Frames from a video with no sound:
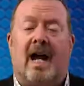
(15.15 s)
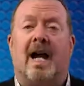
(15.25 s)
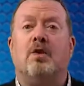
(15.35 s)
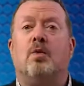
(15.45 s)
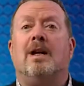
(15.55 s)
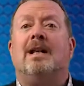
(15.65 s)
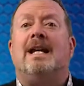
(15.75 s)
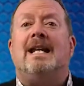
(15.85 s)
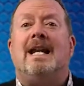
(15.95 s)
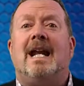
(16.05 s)
As we're
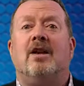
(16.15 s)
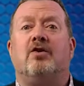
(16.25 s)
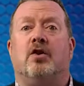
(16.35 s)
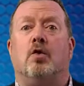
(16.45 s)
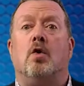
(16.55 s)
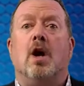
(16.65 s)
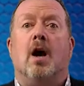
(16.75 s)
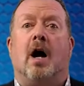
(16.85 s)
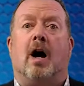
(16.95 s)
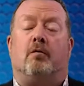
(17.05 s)
leaning into
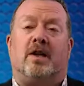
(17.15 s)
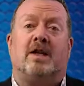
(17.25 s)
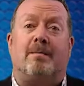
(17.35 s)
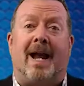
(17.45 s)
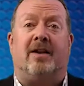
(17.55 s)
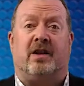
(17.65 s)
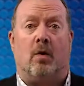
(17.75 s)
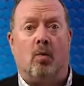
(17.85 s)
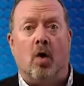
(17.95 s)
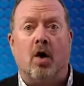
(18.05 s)
uh, Respect at
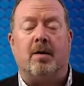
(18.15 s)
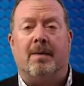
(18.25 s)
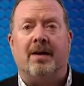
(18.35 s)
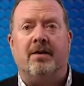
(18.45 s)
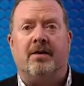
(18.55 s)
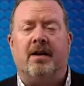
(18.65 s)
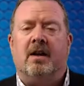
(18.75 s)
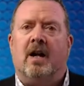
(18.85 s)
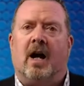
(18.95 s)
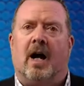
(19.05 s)
Work Month,
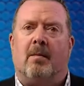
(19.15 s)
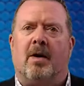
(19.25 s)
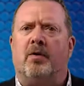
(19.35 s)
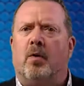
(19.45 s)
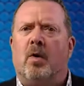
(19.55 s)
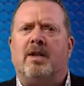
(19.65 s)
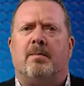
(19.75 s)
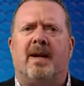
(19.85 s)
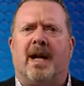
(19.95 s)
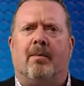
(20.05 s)
um, I thought I wanted to
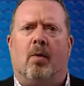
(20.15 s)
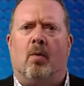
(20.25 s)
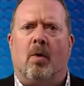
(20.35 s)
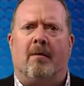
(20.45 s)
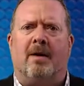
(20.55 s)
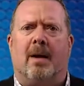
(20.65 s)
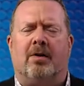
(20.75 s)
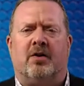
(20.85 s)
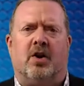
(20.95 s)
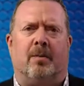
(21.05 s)
pick up on a couple
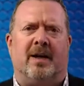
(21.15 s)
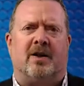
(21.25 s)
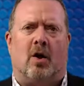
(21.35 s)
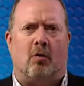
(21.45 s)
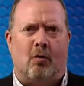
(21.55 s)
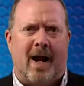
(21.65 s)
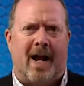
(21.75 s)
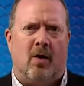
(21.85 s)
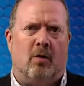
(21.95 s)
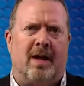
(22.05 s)
of topics
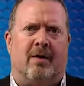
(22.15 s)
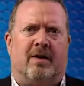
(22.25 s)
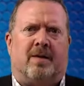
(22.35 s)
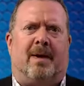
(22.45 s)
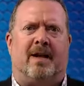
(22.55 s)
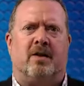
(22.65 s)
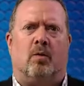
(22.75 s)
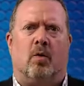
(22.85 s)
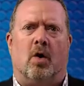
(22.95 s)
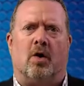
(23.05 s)
around that respect at
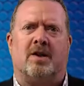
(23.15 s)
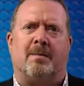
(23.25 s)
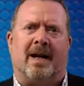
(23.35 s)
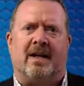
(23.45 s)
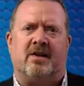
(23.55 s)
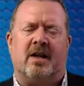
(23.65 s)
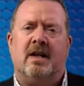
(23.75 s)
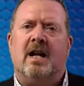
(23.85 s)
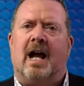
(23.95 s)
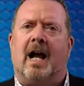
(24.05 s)
work space.
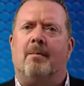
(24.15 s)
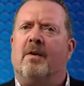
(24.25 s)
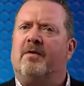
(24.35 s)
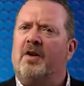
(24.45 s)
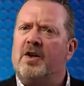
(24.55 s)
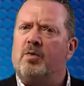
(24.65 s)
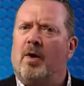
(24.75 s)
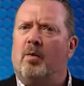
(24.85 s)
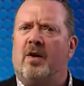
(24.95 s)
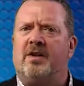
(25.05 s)
Um, the first one I
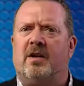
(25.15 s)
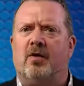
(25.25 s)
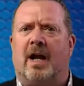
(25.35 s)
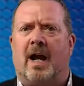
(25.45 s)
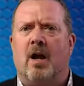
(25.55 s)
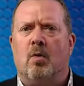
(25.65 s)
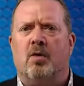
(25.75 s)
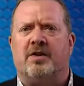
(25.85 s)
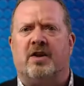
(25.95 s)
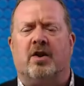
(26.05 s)
wanted to look at
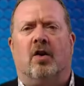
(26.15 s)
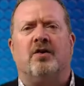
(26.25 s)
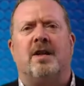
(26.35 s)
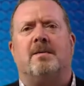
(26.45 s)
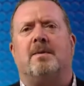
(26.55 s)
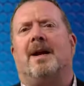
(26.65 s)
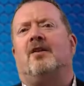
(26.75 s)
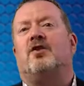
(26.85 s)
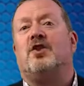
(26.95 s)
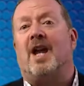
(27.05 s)
was this concept
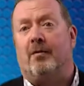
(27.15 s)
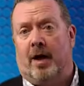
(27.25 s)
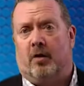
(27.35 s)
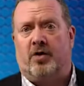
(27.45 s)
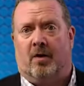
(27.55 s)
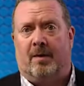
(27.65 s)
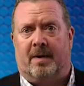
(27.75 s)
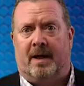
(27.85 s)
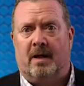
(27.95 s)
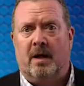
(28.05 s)
about
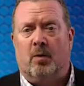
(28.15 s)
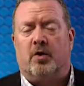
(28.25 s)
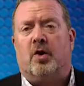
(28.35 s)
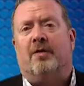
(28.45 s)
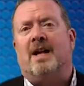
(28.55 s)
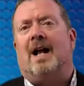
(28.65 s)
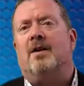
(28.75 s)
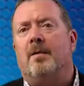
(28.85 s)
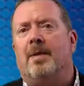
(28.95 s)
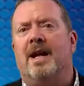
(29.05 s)
stereotyping which often
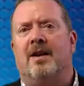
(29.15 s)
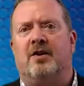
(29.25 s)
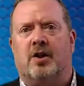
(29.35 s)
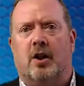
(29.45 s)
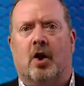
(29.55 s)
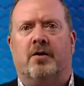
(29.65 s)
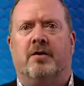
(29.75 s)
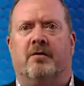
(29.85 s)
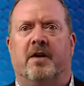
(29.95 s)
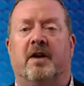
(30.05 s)
underpins a lot
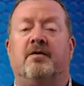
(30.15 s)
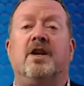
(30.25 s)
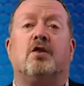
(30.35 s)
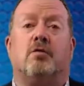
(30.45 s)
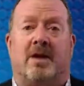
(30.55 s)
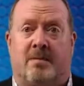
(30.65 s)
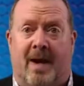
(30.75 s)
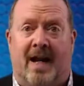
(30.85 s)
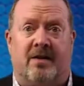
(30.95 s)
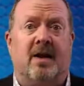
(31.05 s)
of the
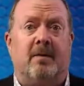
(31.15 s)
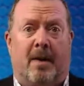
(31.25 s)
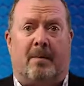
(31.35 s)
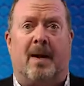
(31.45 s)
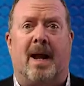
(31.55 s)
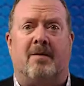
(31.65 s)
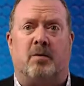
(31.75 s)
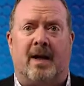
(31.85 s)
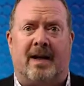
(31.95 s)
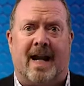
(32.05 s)
disrespect that perhaps
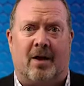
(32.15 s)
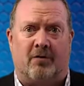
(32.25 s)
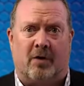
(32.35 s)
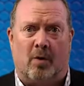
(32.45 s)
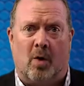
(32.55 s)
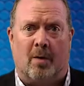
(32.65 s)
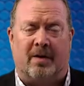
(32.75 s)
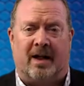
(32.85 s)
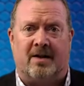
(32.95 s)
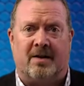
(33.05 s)
we encounter in the
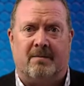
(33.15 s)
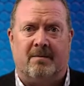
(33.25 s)
workplace.